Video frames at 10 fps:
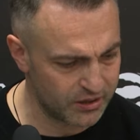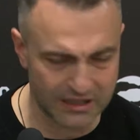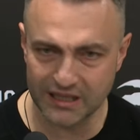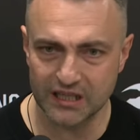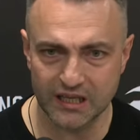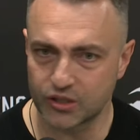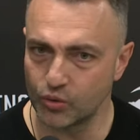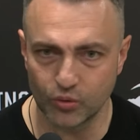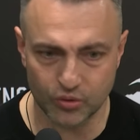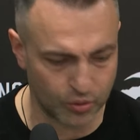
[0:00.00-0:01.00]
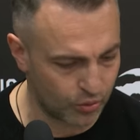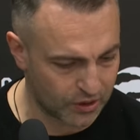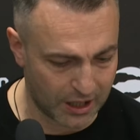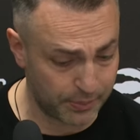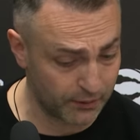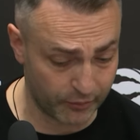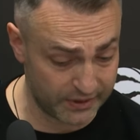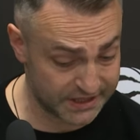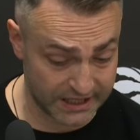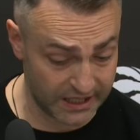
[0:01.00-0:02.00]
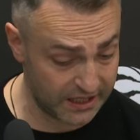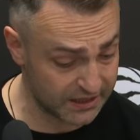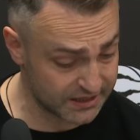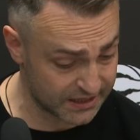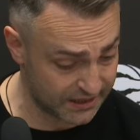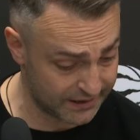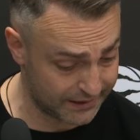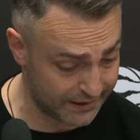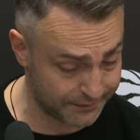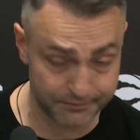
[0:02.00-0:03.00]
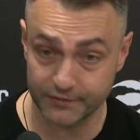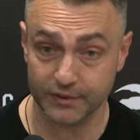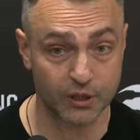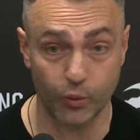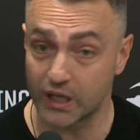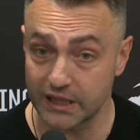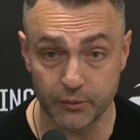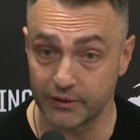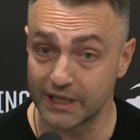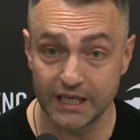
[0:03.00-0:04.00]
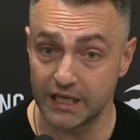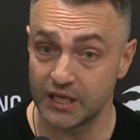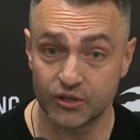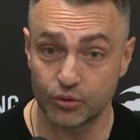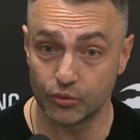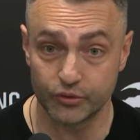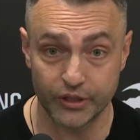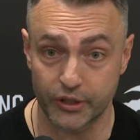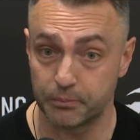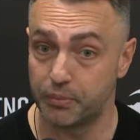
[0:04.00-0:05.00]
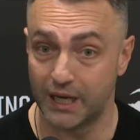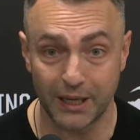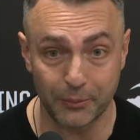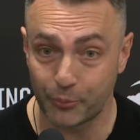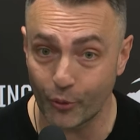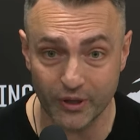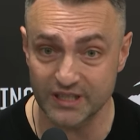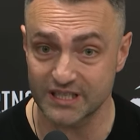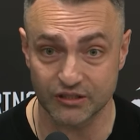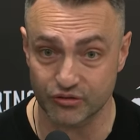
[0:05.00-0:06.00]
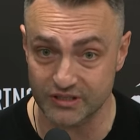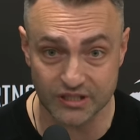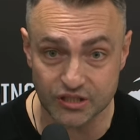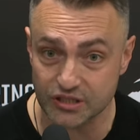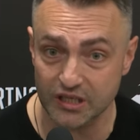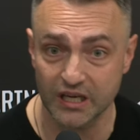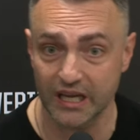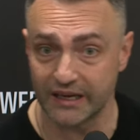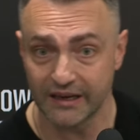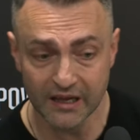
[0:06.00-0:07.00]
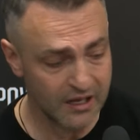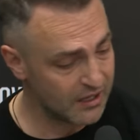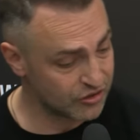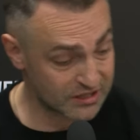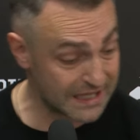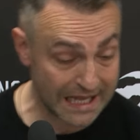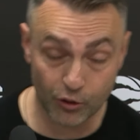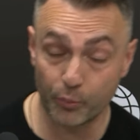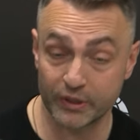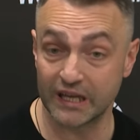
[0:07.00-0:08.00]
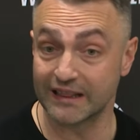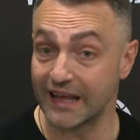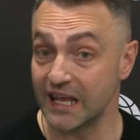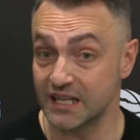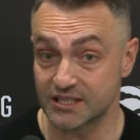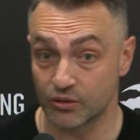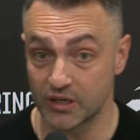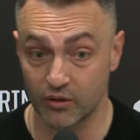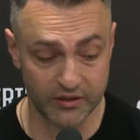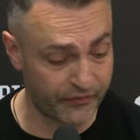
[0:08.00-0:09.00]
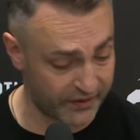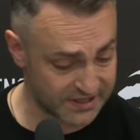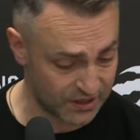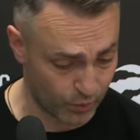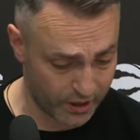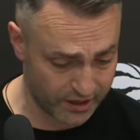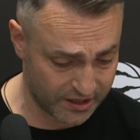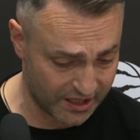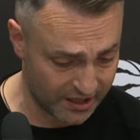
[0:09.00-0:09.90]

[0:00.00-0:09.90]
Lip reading: That led to a couple of mistakes that quickly we lead it into their points and transition, and just like opening lanes on the on defensive end.